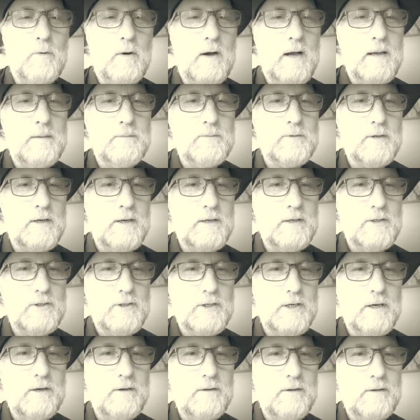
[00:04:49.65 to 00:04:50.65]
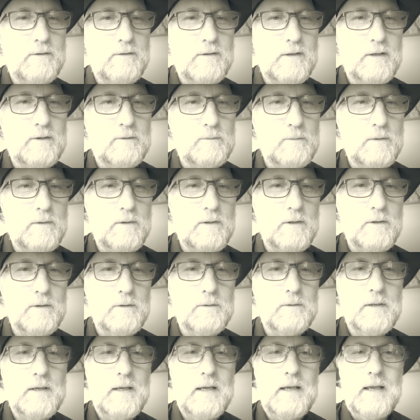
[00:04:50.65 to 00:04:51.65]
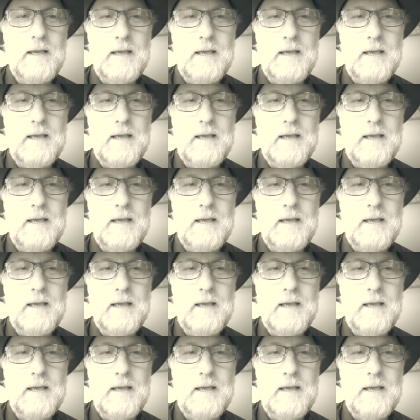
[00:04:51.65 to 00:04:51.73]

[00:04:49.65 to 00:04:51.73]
why I'm trying to share these things with you.